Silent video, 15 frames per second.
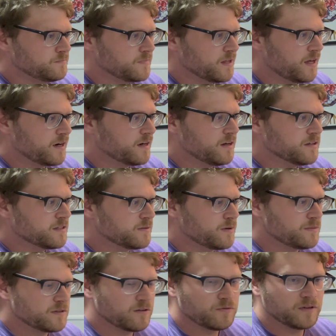don't know, and
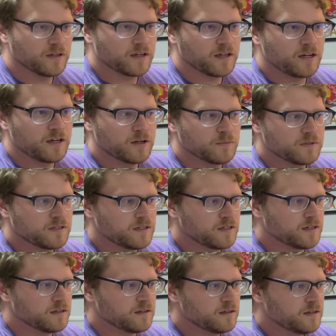sometimes I feel like it helps
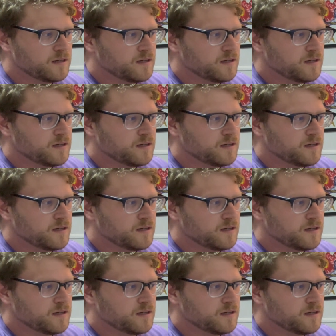to